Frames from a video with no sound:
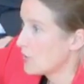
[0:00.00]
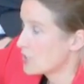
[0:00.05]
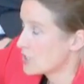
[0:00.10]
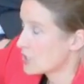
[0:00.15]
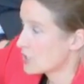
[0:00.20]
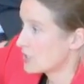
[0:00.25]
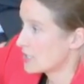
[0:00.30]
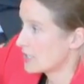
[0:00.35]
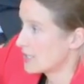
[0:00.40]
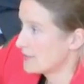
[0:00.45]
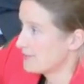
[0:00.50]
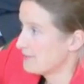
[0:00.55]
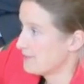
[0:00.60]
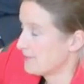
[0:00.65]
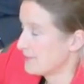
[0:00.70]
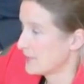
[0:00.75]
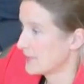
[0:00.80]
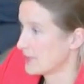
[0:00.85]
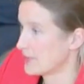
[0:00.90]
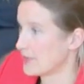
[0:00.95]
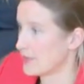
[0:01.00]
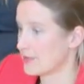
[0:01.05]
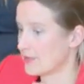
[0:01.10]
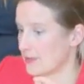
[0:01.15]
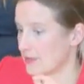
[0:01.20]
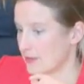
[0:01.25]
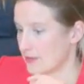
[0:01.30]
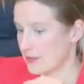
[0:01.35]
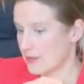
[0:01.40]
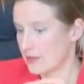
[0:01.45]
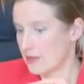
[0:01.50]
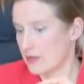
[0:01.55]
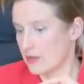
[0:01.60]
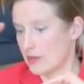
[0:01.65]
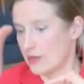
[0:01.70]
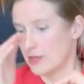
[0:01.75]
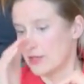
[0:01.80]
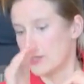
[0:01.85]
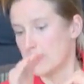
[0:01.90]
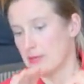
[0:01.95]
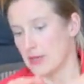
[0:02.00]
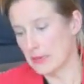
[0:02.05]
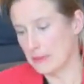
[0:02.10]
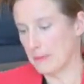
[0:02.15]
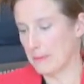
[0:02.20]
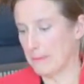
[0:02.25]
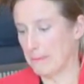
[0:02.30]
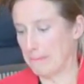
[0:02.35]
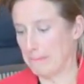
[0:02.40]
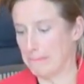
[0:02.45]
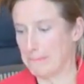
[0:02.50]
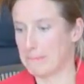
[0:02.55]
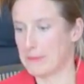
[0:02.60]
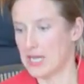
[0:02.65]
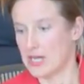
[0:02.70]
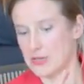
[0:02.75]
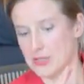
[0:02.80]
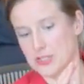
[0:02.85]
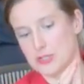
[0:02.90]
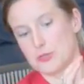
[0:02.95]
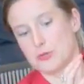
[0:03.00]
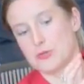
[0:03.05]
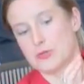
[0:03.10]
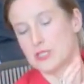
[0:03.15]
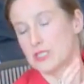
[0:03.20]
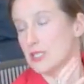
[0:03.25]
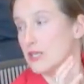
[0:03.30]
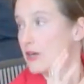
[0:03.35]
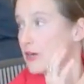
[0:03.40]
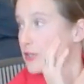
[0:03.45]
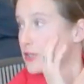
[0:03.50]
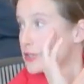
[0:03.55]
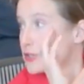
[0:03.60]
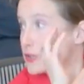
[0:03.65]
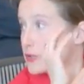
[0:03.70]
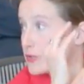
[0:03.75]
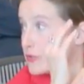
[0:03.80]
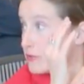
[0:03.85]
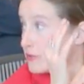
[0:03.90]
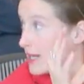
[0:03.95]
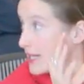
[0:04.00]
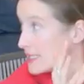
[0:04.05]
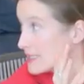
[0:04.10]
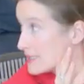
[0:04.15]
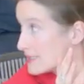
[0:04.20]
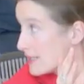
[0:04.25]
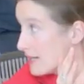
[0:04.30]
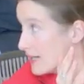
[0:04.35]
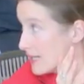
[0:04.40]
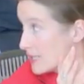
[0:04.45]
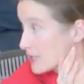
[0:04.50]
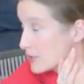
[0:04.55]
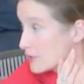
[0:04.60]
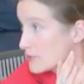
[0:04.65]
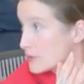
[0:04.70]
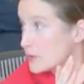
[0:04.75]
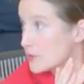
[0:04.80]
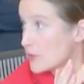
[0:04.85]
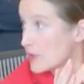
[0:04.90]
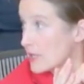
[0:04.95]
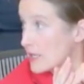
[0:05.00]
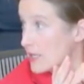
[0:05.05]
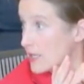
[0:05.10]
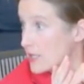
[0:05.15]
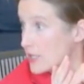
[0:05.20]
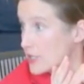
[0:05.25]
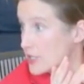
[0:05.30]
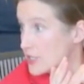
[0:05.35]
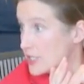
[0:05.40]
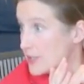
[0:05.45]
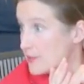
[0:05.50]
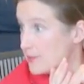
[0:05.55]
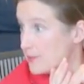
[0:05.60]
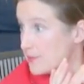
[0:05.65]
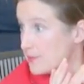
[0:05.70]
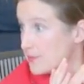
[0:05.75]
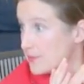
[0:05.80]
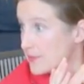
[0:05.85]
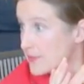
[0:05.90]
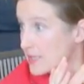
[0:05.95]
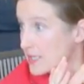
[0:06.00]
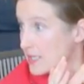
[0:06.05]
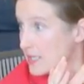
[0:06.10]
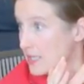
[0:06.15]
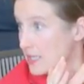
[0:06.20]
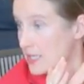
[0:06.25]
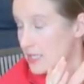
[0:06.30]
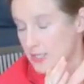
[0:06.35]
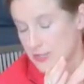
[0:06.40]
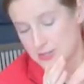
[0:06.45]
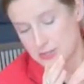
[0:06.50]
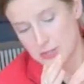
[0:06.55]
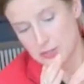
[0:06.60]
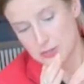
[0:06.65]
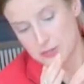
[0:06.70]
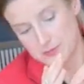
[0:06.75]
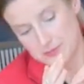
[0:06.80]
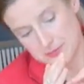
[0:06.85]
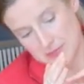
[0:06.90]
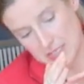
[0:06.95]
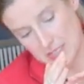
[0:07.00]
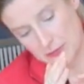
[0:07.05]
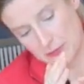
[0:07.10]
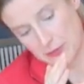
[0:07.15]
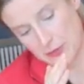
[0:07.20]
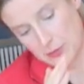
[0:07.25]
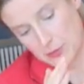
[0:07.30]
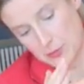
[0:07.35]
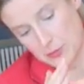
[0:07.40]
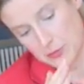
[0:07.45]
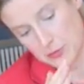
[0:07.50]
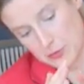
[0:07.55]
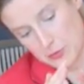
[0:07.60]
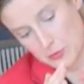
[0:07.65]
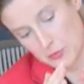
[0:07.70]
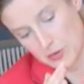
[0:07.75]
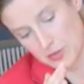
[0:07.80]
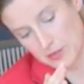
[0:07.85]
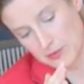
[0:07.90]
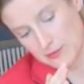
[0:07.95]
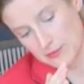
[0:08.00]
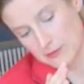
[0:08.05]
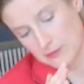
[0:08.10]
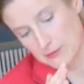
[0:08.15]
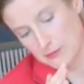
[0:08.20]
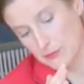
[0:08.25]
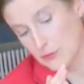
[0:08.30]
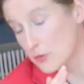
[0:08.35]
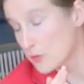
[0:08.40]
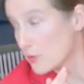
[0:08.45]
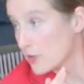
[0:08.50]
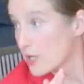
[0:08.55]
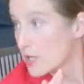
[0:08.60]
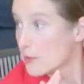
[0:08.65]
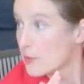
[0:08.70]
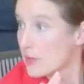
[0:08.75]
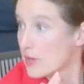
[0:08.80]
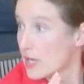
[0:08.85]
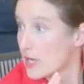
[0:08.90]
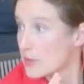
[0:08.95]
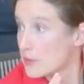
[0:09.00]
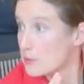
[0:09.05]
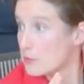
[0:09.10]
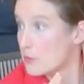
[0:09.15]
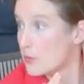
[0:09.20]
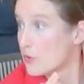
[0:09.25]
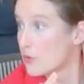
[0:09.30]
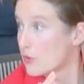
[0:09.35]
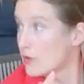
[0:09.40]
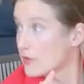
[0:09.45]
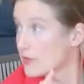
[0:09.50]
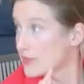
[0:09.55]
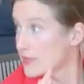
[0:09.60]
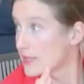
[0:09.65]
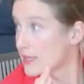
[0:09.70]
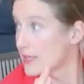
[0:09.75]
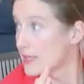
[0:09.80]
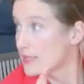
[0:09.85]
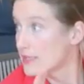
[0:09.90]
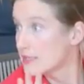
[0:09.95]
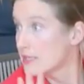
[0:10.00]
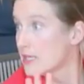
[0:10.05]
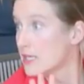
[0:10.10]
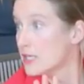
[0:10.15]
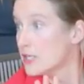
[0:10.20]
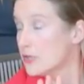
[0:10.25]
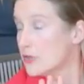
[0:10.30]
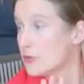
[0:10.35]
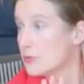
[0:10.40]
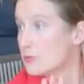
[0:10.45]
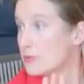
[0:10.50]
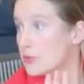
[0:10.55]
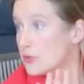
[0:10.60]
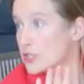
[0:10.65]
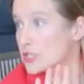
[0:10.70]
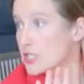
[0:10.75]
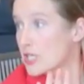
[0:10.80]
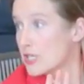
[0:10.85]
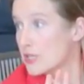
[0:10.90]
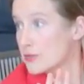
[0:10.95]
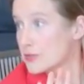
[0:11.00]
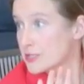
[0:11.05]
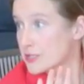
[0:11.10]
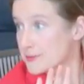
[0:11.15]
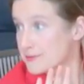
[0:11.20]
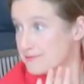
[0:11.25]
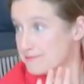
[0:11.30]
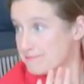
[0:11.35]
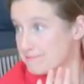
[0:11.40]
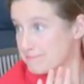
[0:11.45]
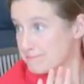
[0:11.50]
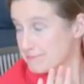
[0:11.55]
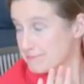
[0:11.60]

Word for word: which are on the merit order to the right side of nuclear energy. So if you put one nuclear plant more on the net, you push out,